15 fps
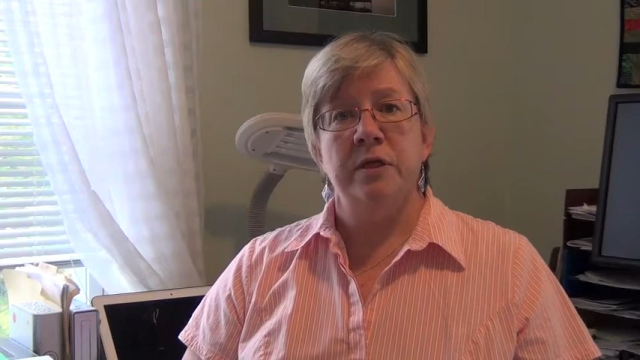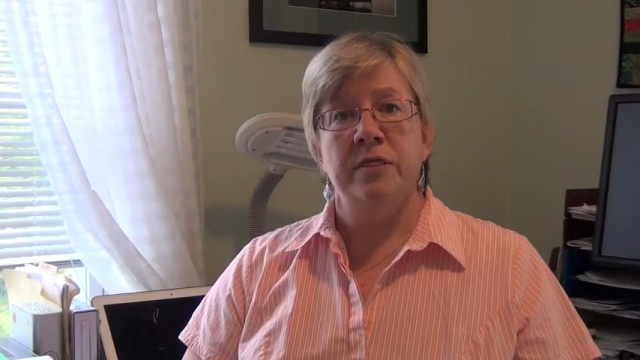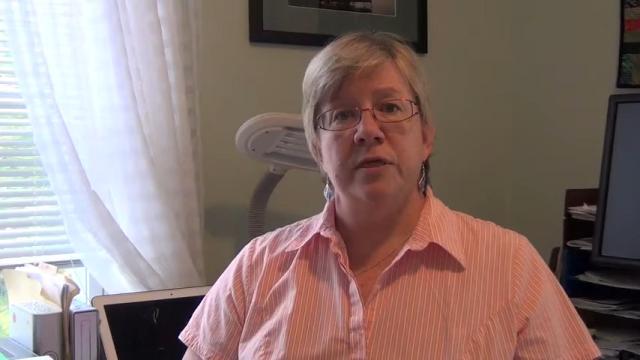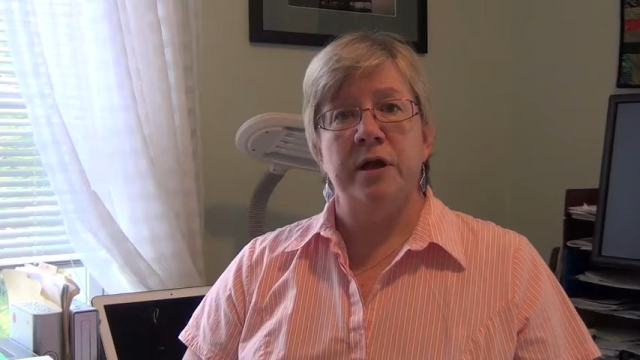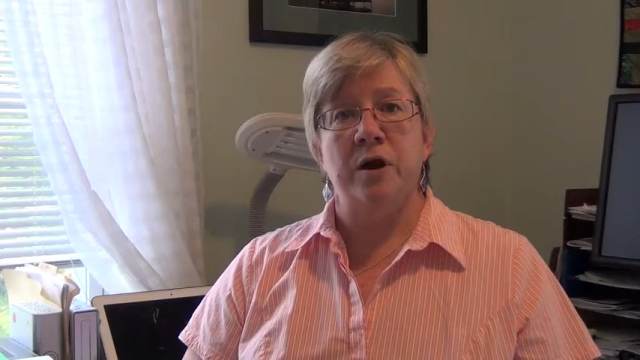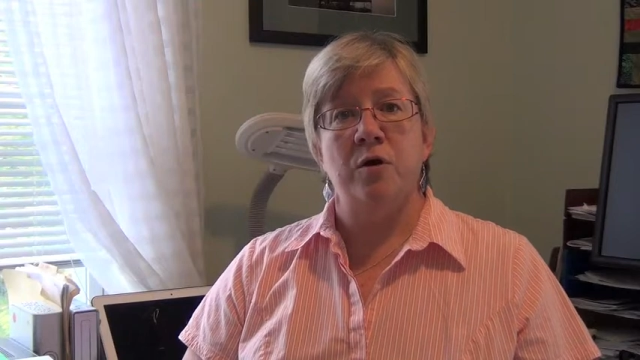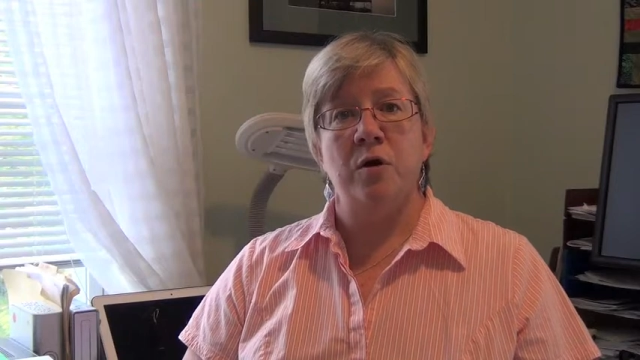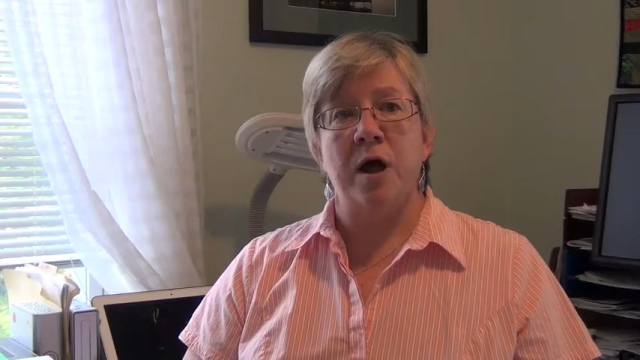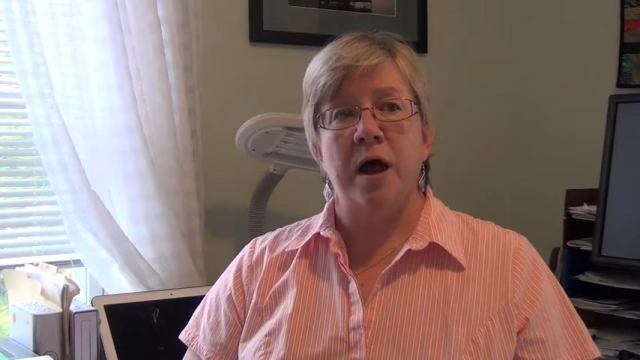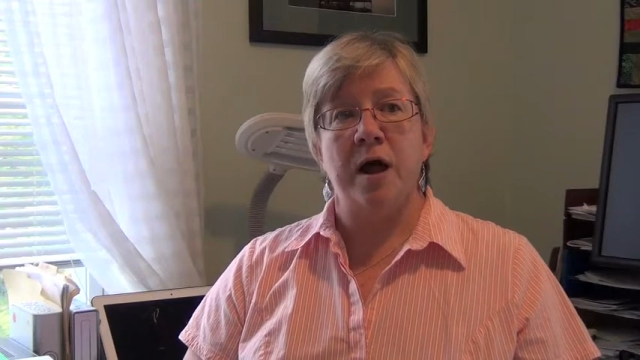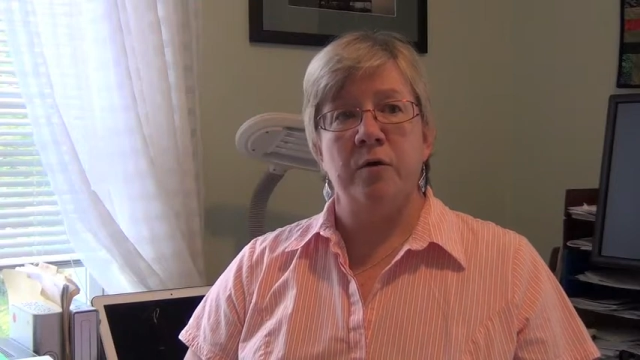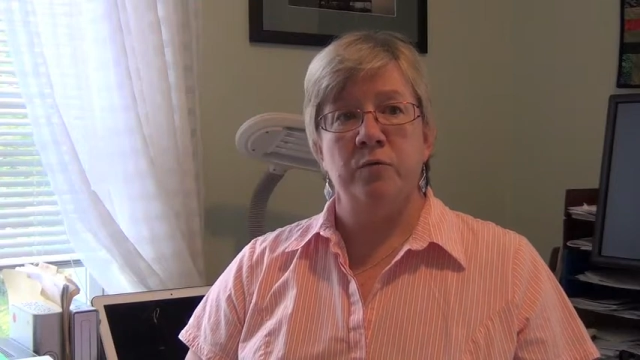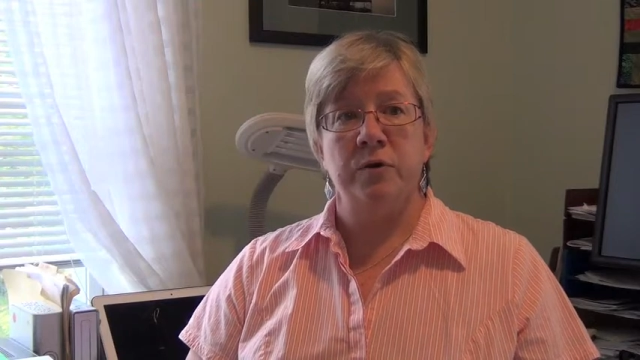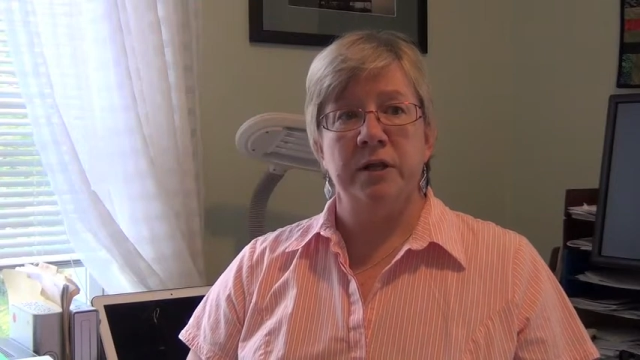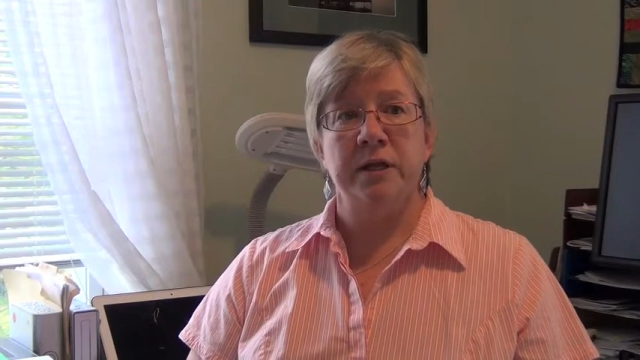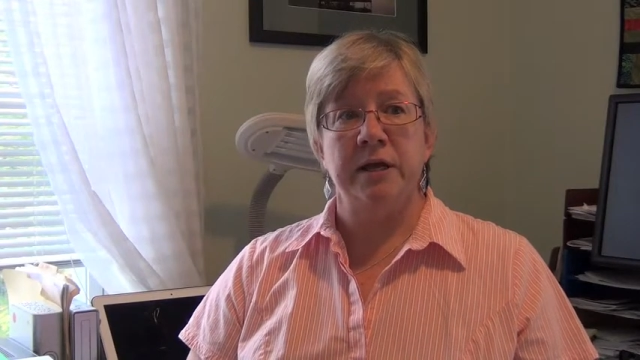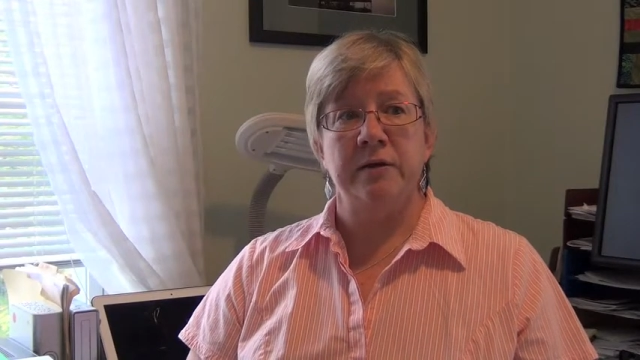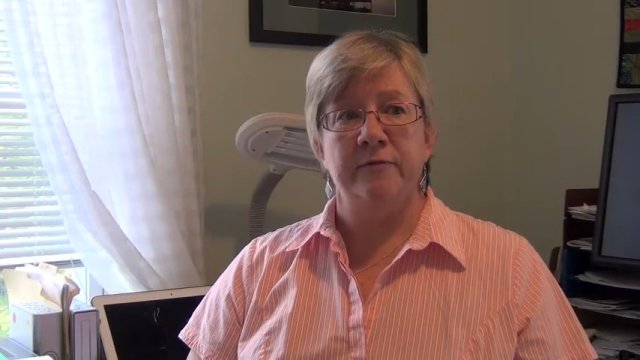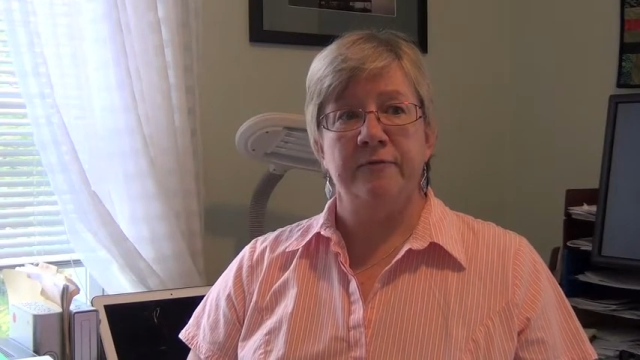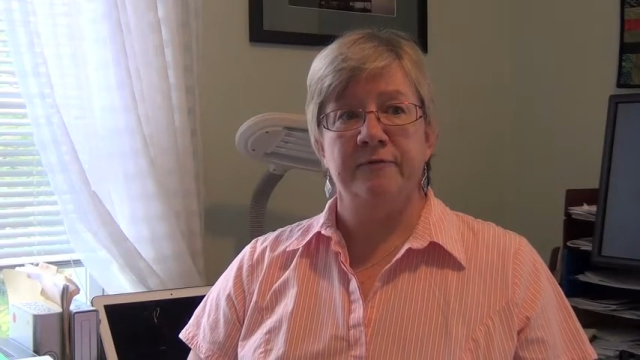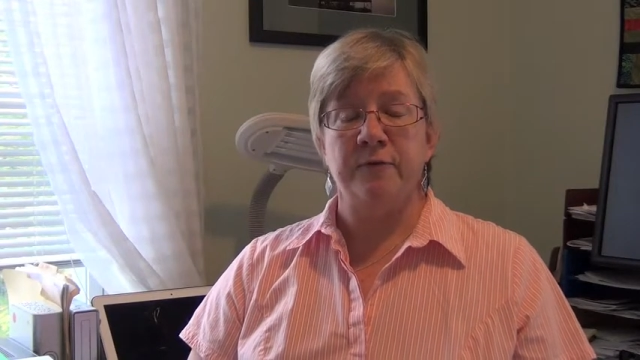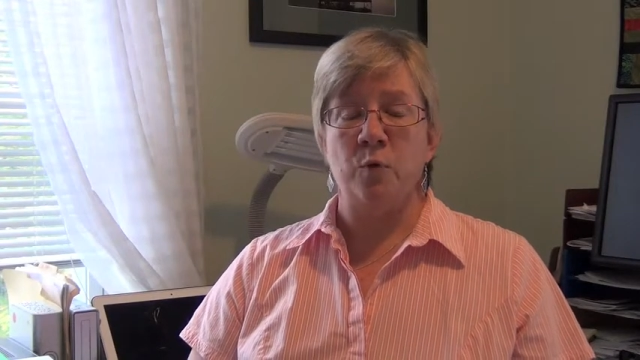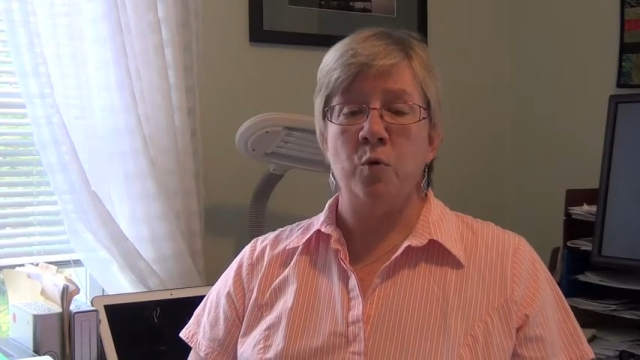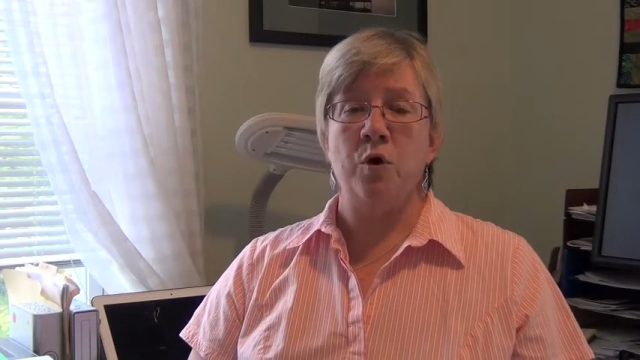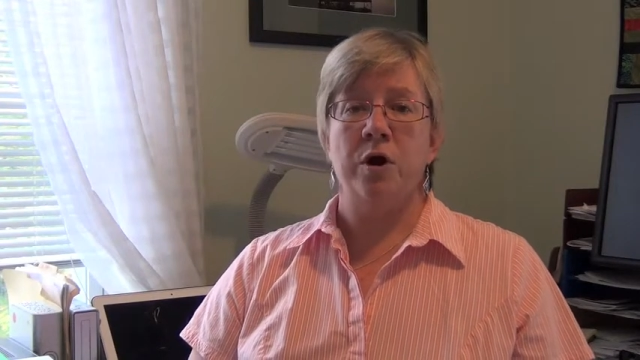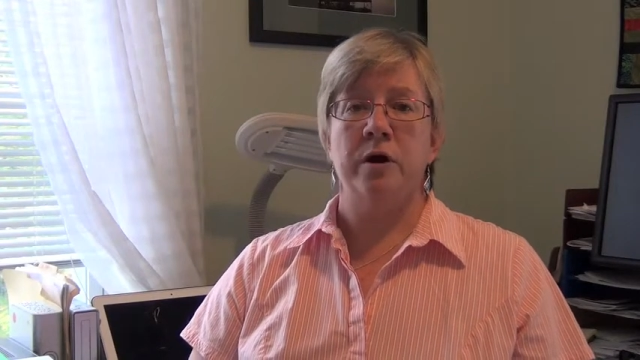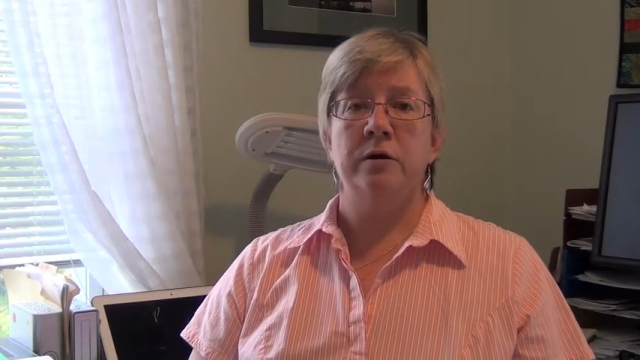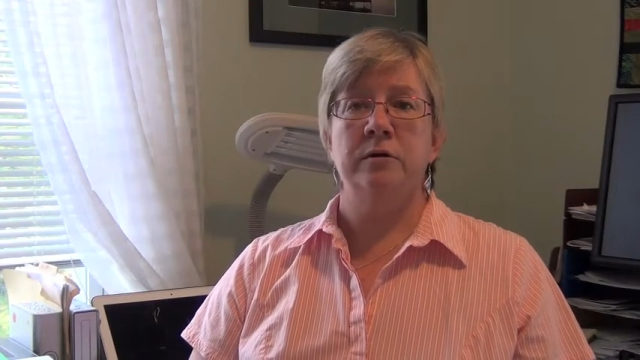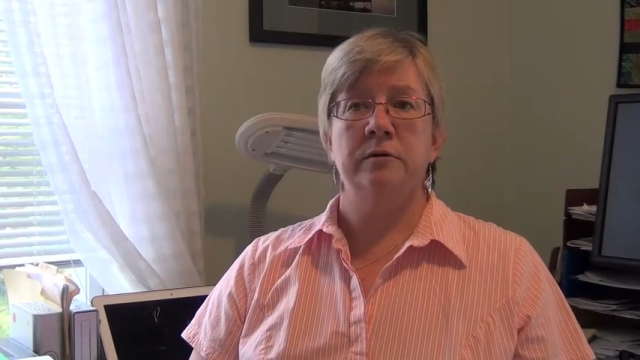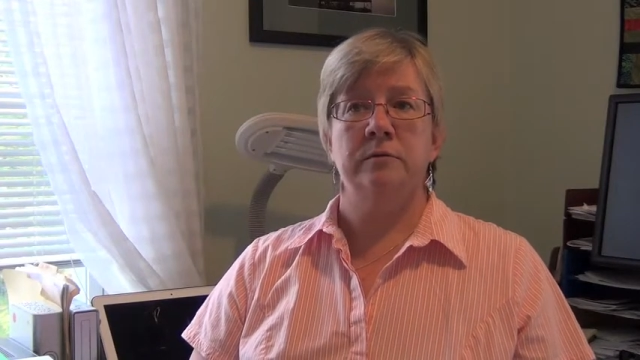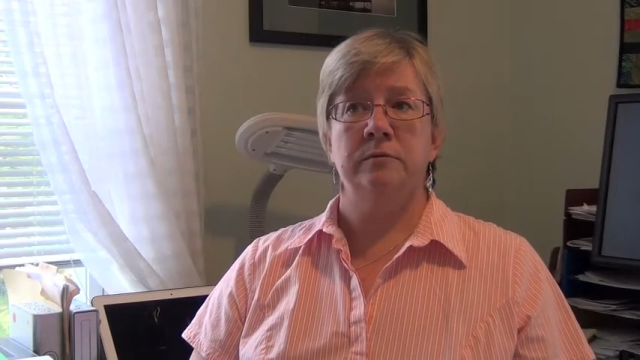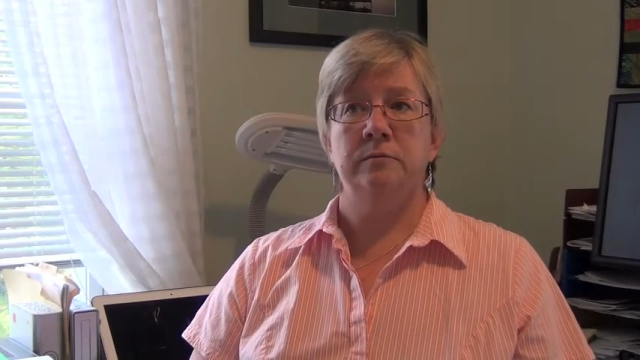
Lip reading: there are really four